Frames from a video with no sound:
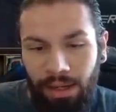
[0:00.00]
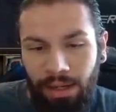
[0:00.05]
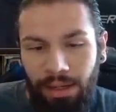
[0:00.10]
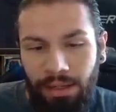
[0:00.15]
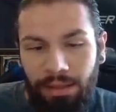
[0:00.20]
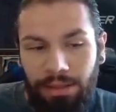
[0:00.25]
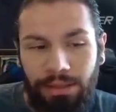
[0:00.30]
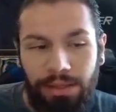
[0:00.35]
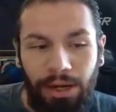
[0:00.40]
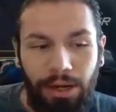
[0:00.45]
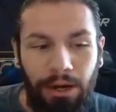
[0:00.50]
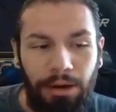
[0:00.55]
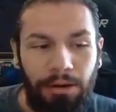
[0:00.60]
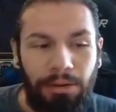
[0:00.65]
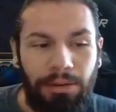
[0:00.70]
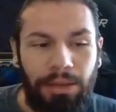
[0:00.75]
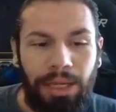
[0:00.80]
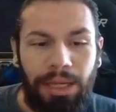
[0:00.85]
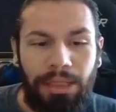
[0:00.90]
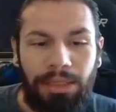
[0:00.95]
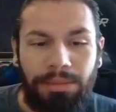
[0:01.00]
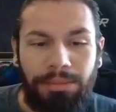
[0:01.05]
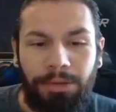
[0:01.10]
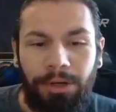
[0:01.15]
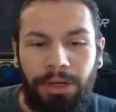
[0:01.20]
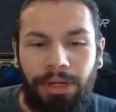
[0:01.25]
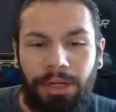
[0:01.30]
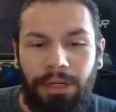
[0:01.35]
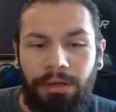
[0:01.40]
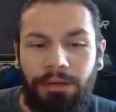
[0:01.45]
So that's
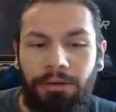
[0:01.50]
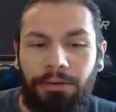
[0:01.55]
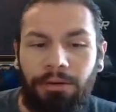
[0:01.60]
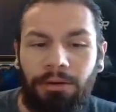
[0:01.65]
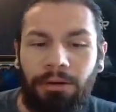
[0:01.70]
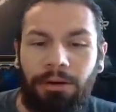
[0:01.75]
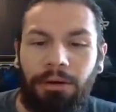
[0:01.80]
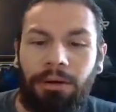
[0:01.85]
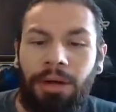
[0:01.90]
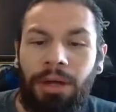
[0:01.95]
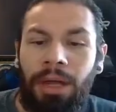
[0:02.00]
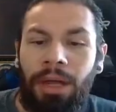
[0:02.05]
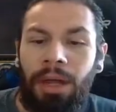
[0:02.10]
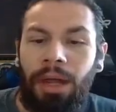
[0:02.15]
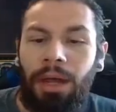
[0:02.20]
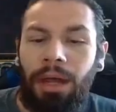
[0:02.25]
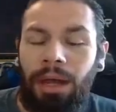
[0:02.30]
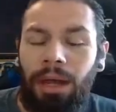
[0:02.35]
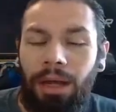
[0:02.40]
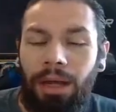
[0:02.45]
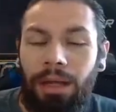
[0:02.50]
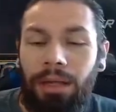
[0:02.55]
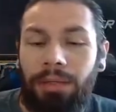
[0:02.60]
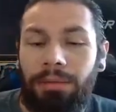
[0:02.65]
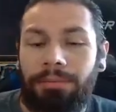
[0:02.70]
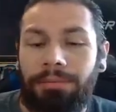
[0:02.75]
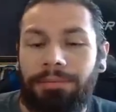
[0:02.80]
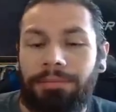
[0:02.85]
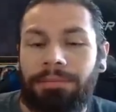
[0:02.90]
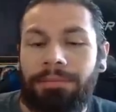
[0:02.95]
pretty cool.
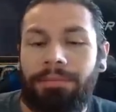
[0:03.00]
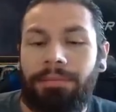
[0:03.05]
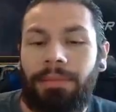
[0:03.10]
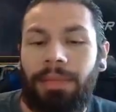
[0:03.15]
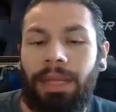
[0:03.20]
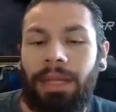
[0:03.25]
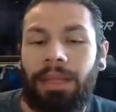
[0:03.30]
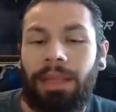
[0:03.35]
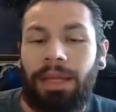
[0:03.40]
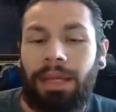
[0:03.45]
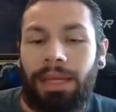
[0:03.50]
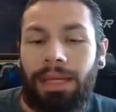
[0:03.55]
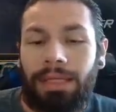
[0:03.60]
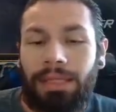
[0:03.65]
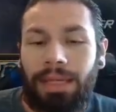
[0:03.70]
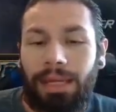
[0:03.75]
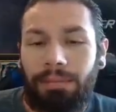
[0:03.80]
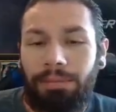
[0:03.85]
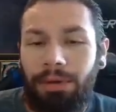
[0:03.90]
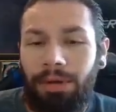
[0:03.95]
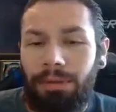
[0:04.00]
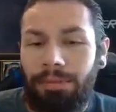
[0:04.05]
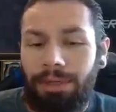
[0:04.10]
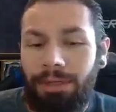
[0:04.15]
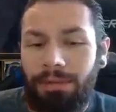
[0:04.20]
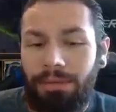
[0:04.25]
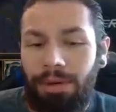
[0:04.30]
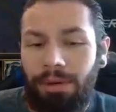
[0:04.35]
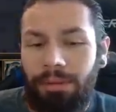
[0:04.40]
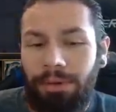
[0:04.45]
Like I said, pretty
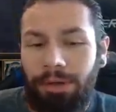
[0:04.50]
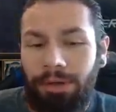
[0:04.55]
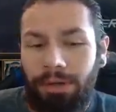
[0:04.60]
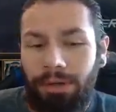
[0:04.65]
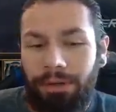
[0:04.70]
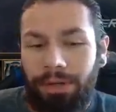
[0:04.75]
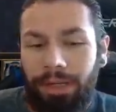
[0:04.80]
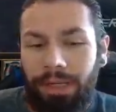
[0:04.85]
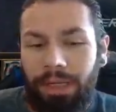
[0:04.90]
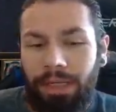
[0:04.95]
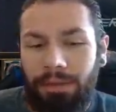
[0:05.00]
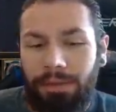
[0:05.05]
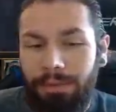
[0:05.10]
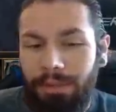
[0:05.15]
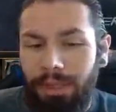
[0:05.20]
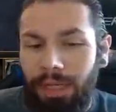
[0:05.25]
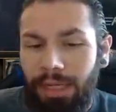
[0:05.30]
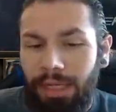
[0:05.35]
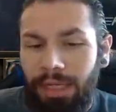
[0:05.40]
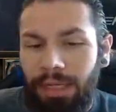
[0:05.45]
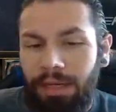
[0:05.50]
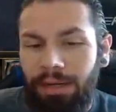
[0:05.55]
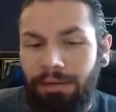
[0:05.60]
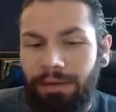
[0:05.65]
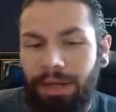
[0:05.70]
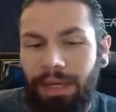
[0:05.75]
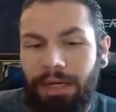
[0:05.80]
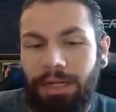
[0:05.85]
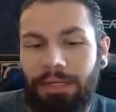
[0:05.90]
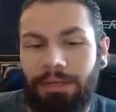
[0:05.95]
much what we're doing is we're taking
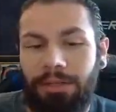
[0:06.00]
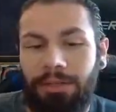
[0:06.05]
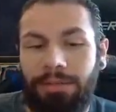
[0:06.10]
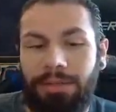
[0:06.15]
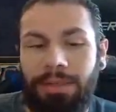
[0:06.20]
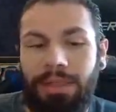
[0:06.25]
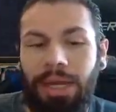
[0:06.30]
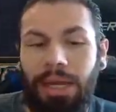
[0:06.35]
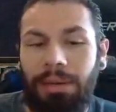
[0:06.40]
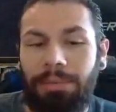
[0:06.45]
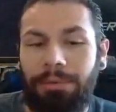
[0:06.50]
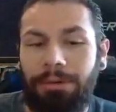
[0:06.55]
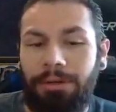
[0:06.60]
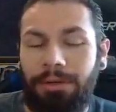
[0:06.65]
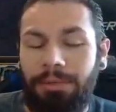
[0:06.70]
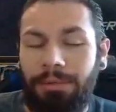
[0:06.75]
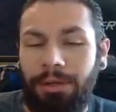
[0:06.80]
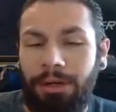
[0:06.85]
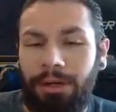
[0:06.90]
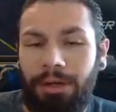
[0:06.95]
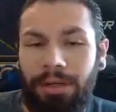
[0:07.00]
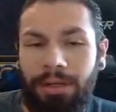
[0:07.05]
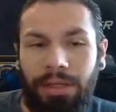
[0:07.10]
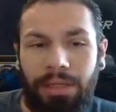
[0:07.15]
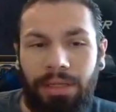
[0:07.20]
advantage of Sniper's Mark